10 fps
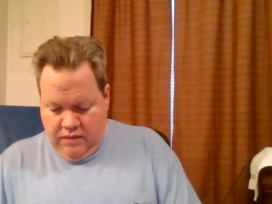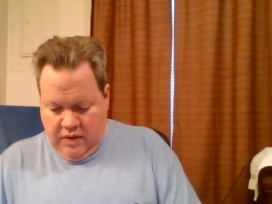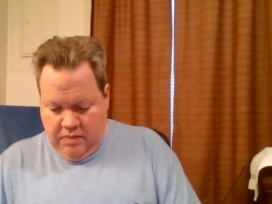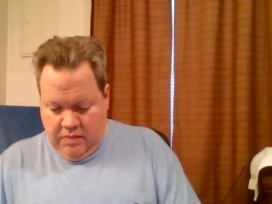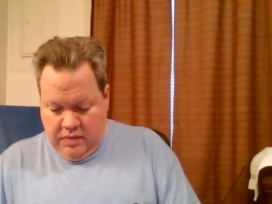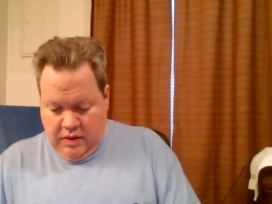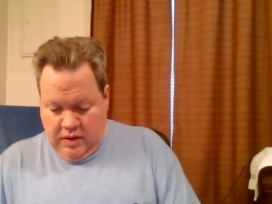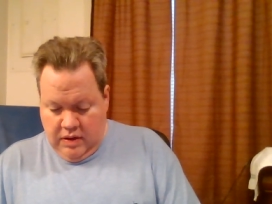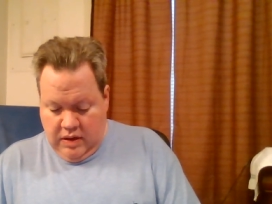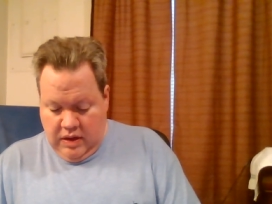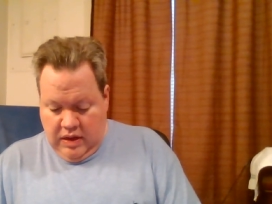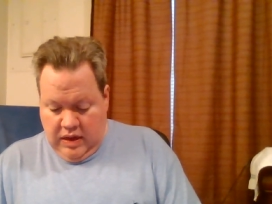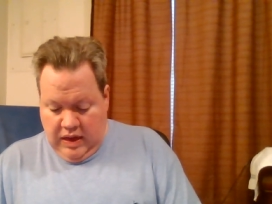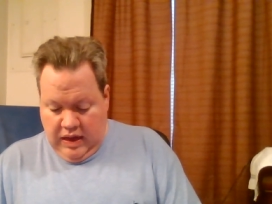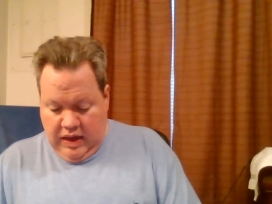from
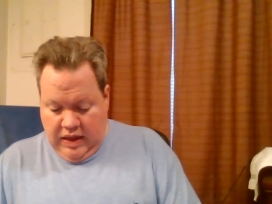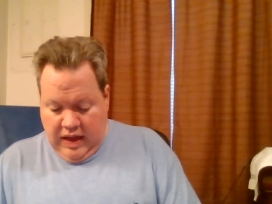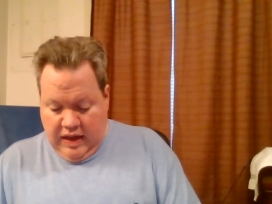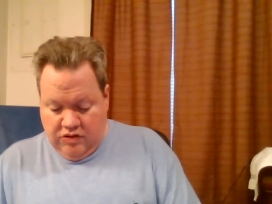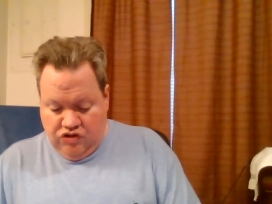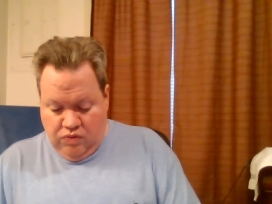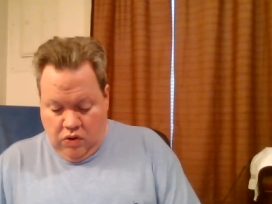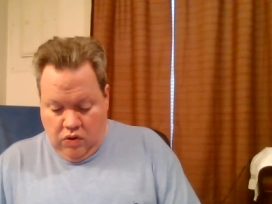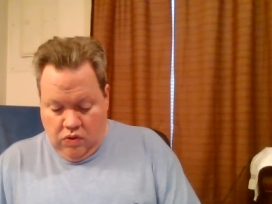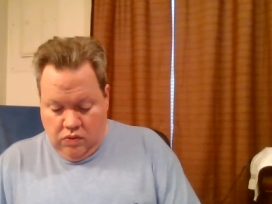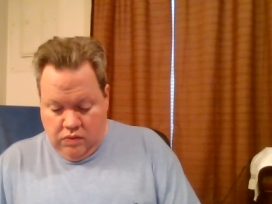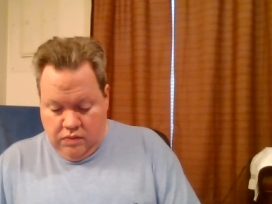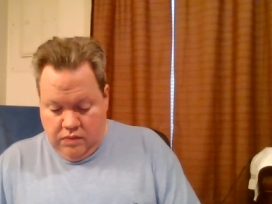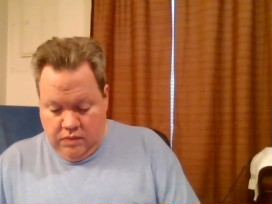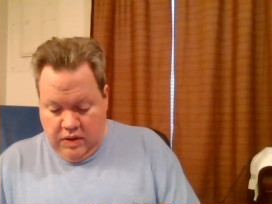an actual
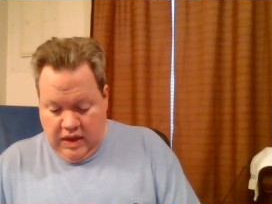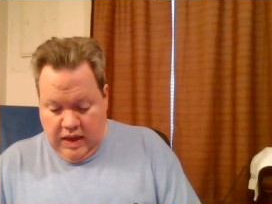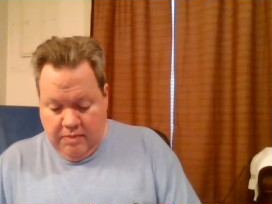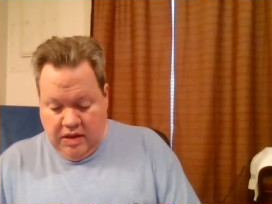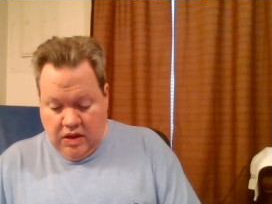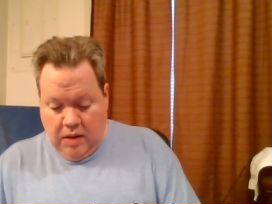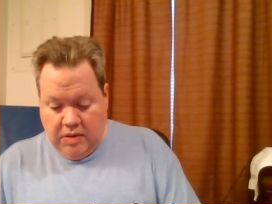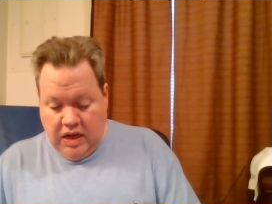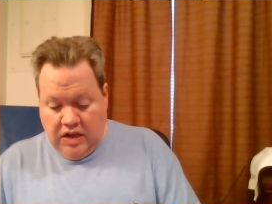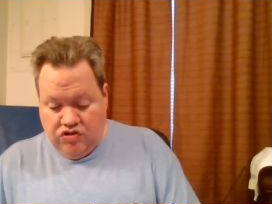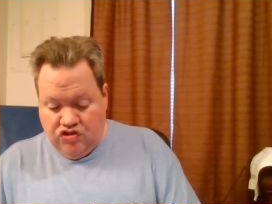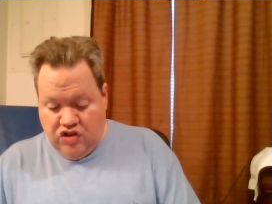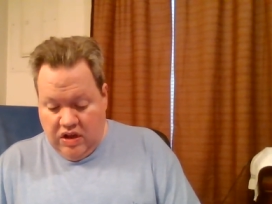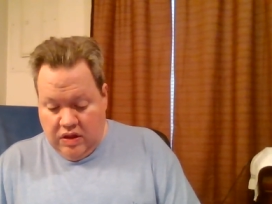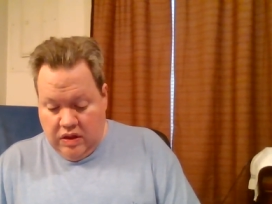Emmy
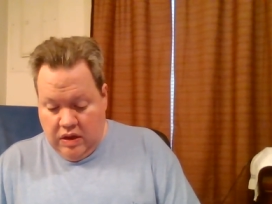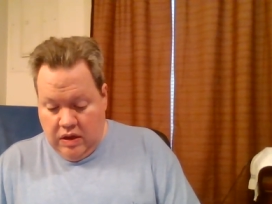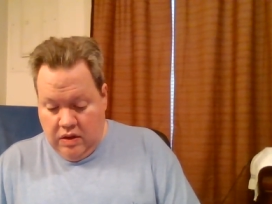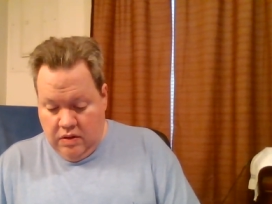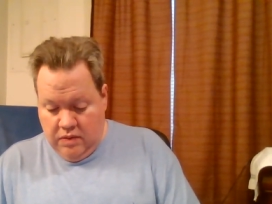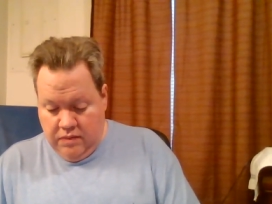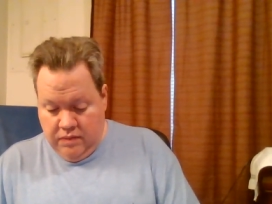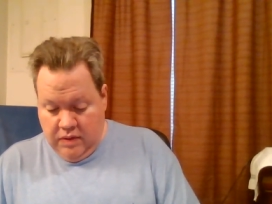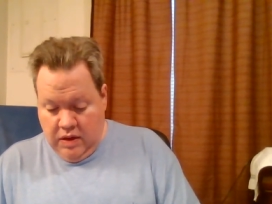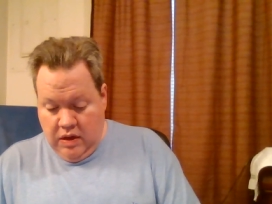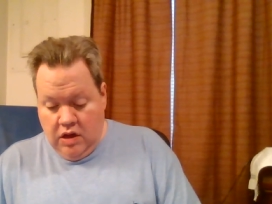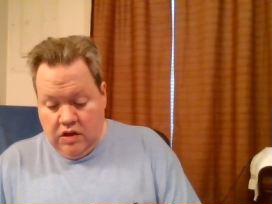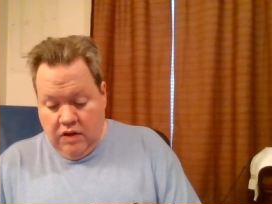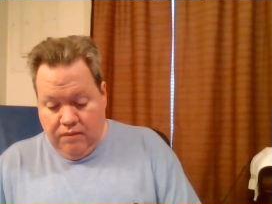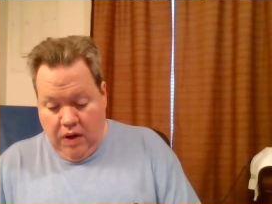nomination uh,
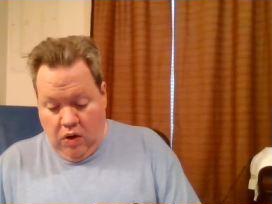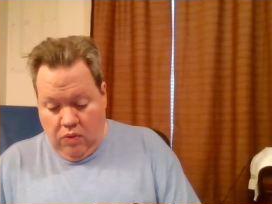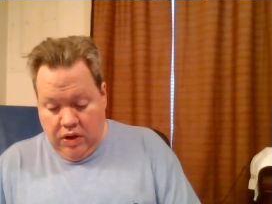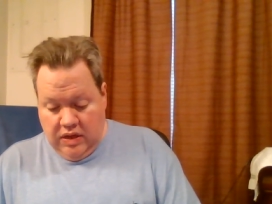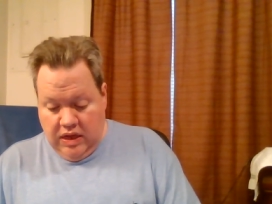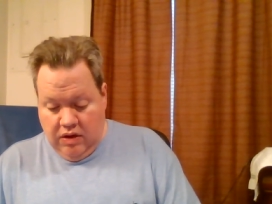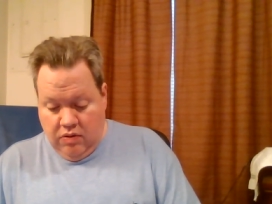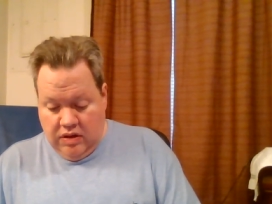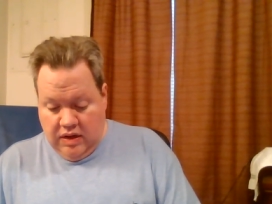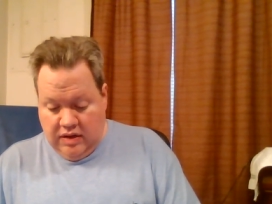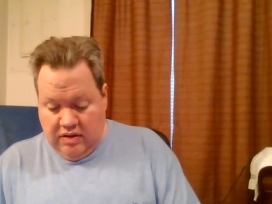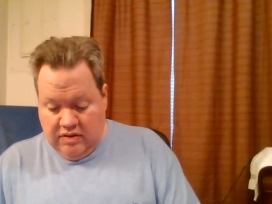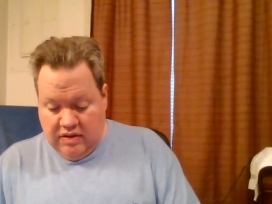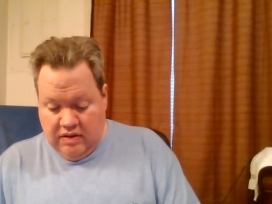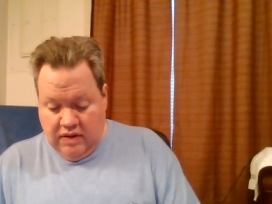the following year in
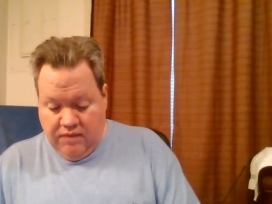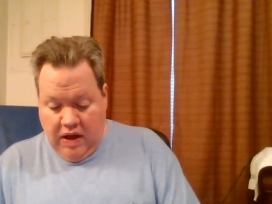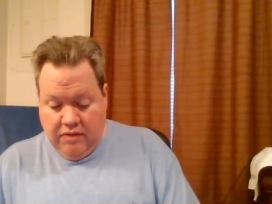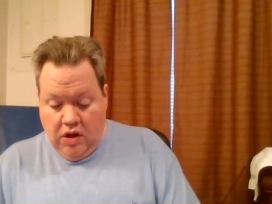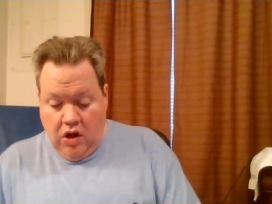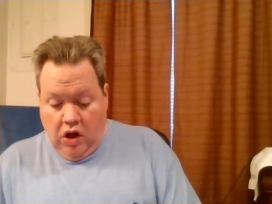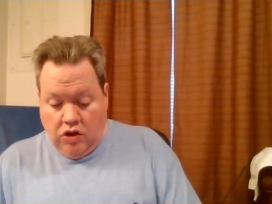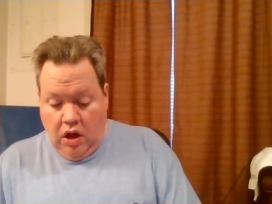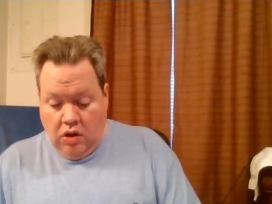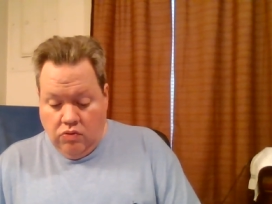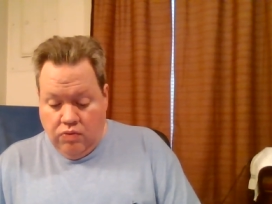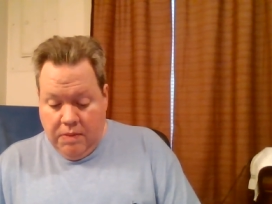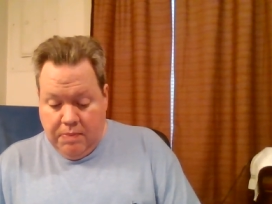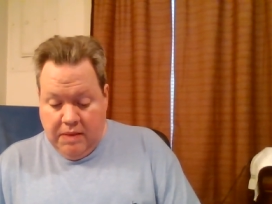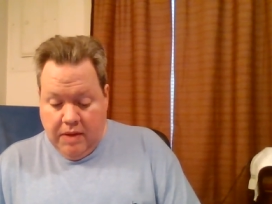1975, along
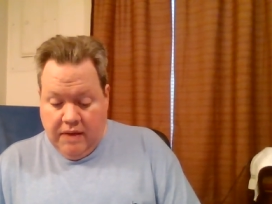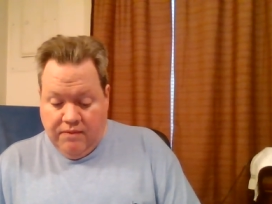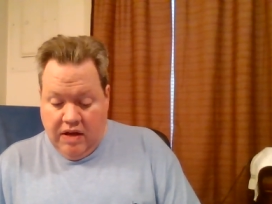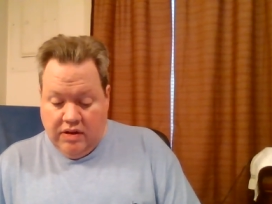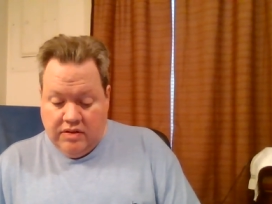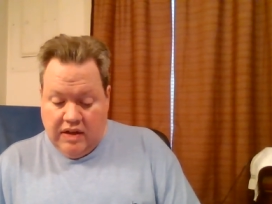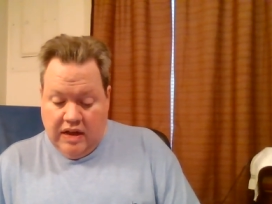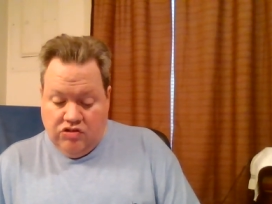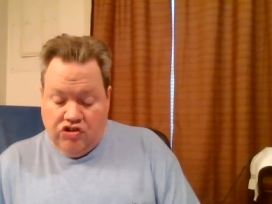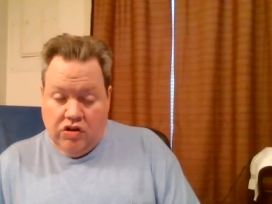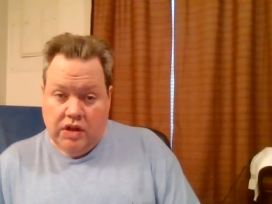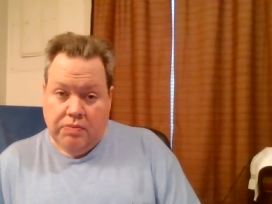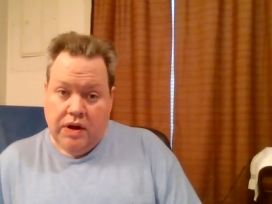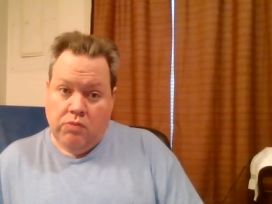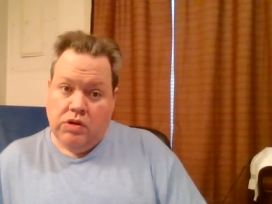with "Be My Valentine" Charlie
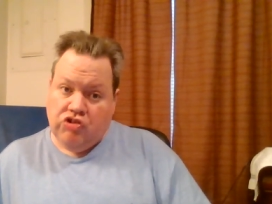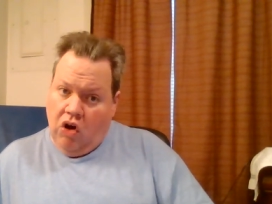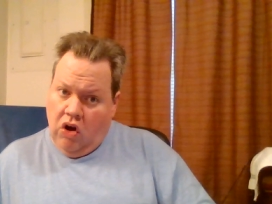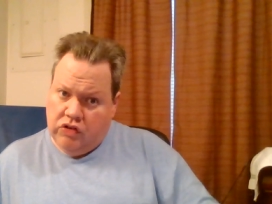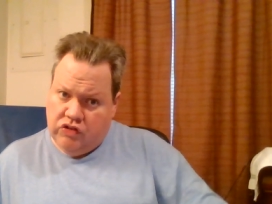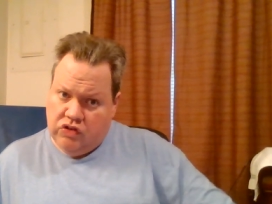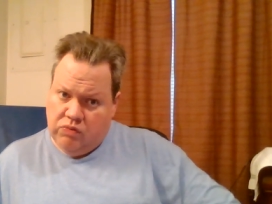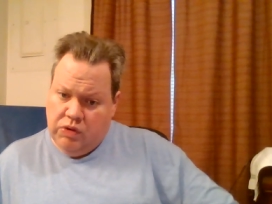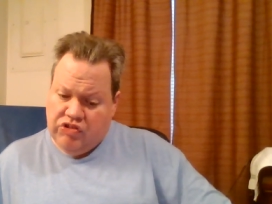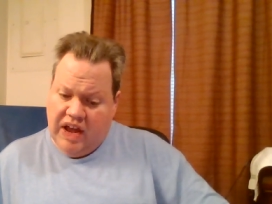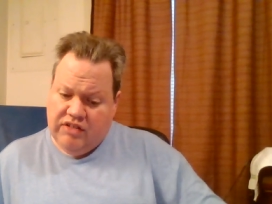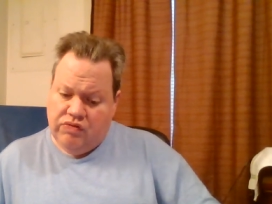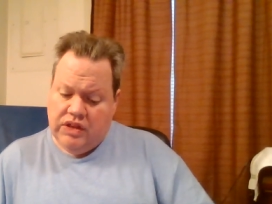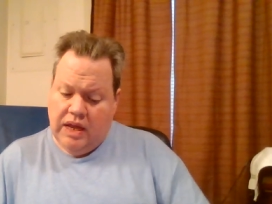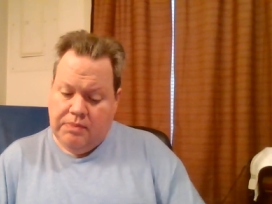Brown, which also which
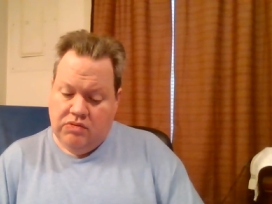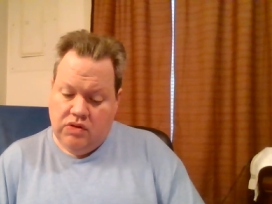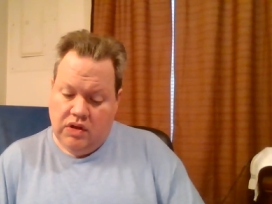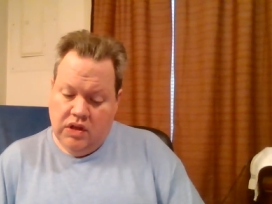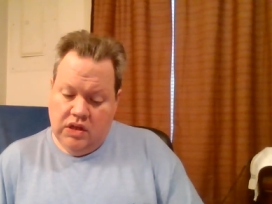actually debuted